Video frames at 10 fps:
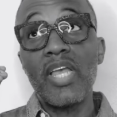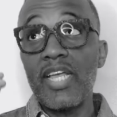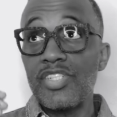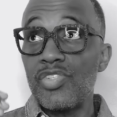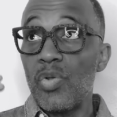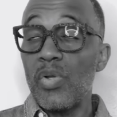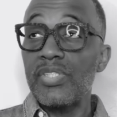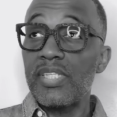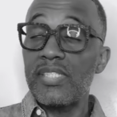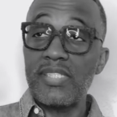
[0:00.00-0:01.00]
As your
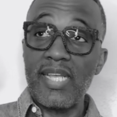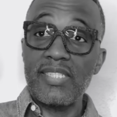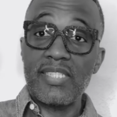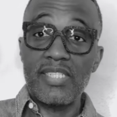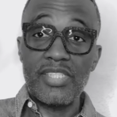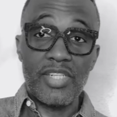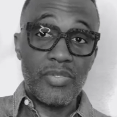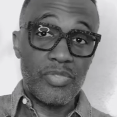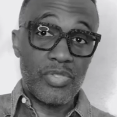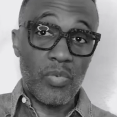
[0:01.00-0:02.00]
success
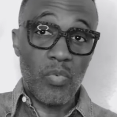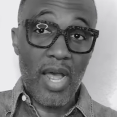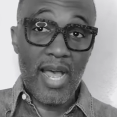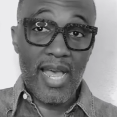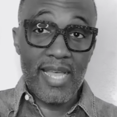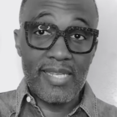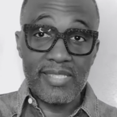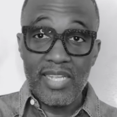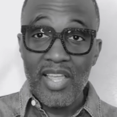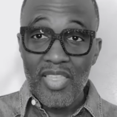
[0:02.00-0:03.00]
continues to
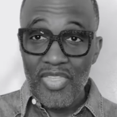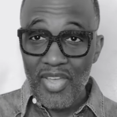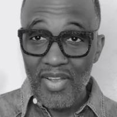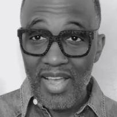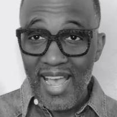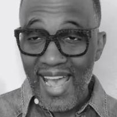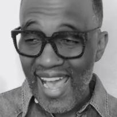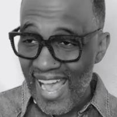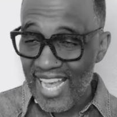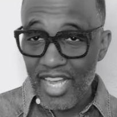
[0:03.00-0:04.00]
rise, their
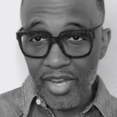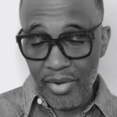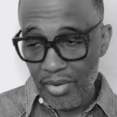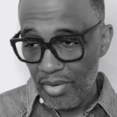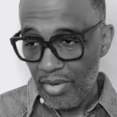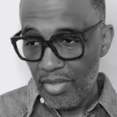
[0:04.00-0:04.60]
anger,